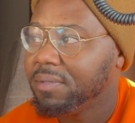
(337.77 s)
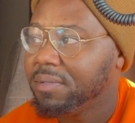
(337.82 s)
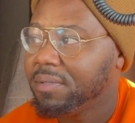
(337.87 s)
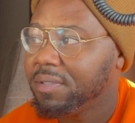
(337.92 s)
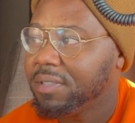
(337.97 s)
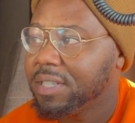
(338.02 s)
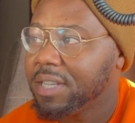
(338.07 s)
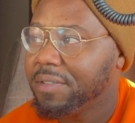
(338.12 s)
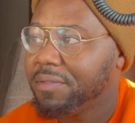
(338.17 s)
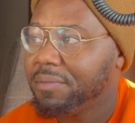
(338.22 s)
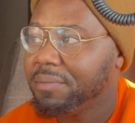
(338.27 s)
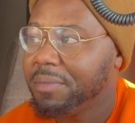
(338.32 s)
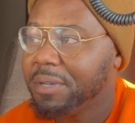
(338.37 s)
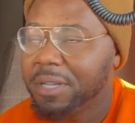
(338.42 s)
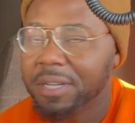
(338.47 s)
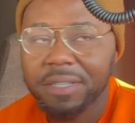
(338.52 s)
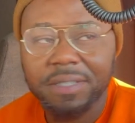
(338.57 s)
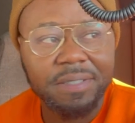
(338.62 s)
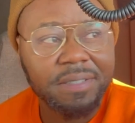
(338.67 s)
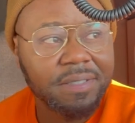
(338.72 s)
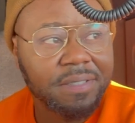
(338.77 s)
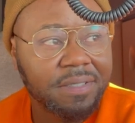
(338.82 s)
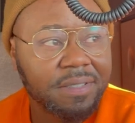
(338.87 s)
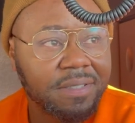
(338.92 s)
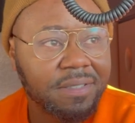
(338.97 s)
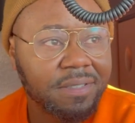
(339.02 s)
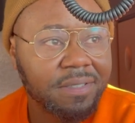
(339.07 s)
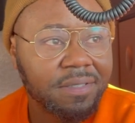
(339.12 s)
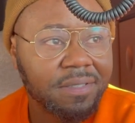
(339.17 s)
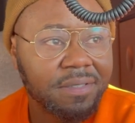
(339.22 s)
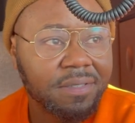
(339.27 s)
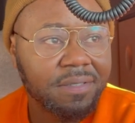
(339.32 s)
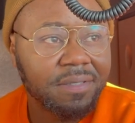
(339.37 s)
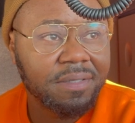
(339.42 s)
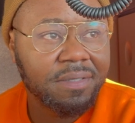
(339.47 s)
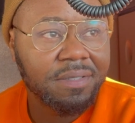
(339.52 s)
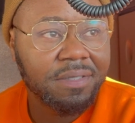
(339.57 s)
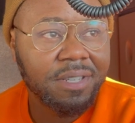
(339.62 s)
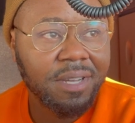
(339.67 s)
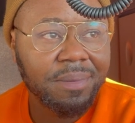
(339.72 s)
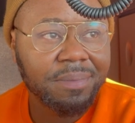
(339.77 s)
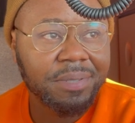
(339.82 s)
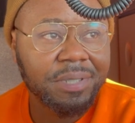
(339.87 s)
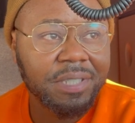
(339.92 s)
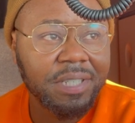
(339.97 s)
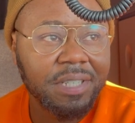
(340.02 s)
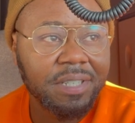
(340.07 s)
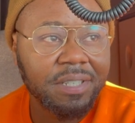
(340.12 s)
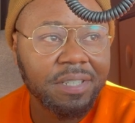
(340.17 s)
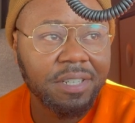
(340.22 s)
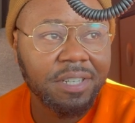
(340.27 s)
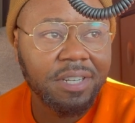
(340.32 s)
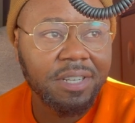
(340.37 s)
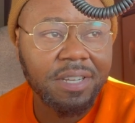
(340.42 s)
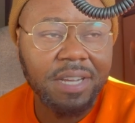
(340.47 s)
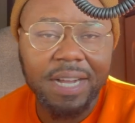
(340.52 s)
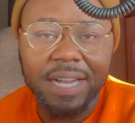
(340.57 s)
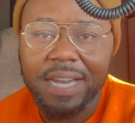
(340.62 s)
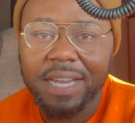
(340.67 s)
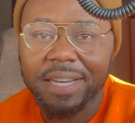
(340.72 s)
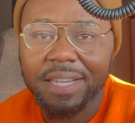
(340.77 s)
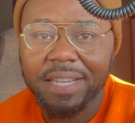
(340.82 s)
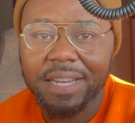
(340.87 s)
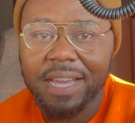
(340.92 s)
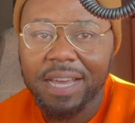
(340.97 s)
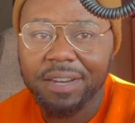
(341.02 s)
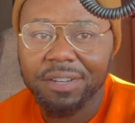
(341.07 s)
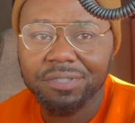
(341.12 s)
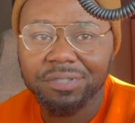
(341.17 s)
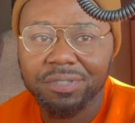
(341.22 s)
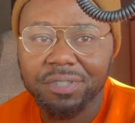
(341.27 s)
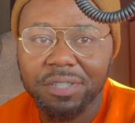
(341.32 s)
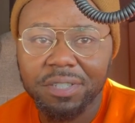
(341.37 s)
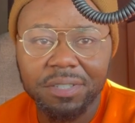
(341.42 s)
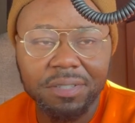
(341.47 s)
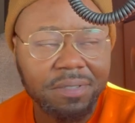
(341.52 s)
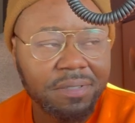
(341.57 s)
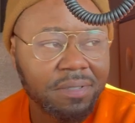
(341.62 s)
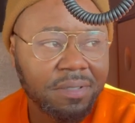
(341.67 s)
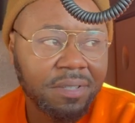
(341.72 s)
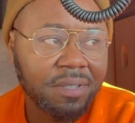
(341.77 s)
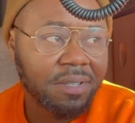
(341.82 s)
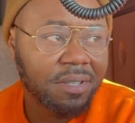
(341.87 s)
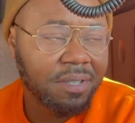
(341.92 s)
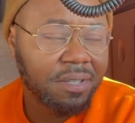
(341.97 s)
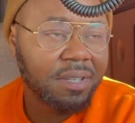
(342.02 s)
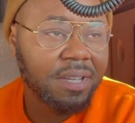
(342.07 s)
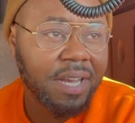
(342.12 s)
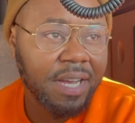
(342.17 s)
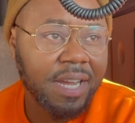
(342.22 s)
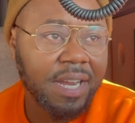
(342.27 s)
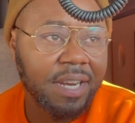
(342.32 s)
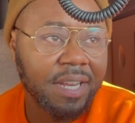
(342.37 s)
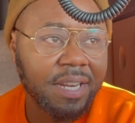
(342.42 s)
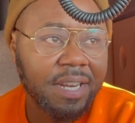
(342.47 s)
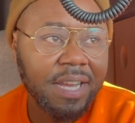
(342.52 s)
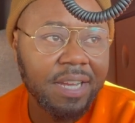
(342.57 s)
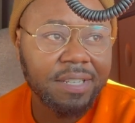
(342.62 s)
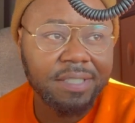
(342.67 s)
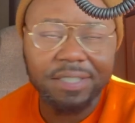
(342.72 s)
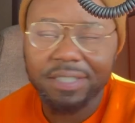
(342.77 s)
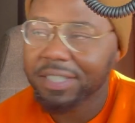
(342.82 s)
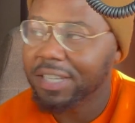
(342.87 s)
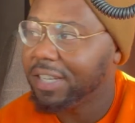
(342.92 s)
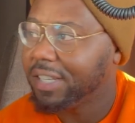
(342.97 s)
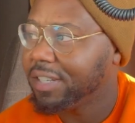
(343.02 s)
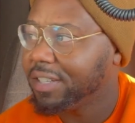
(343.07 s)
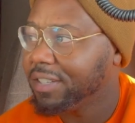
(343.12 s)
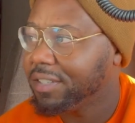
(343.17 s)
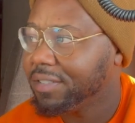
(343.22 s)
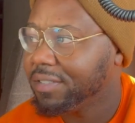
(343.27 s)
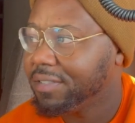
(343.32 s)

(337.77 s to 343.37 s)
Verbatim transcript: 7 minutes. So I'm sitting here. I got to get out the truck. I got to get out in a second.